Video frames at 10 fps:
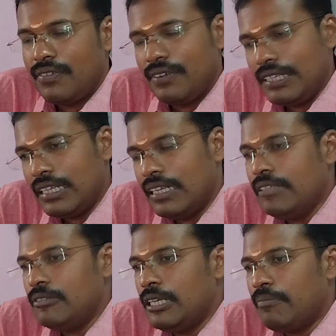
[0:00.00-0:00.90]

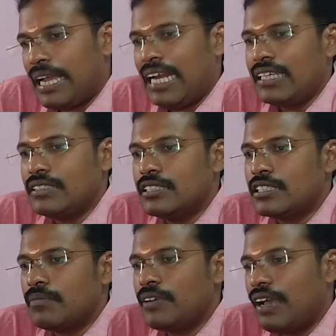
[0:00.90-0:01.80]
in mechanical
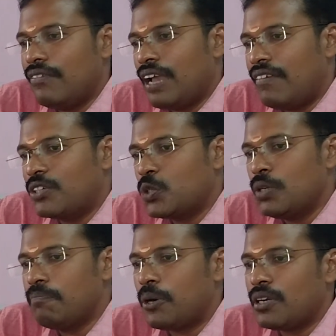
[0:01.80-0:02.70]
system we have two
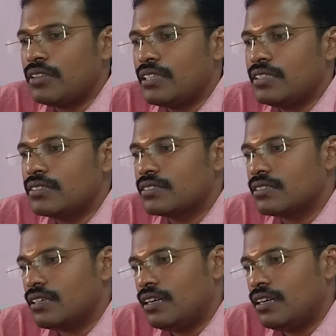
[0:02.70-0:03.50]
important things.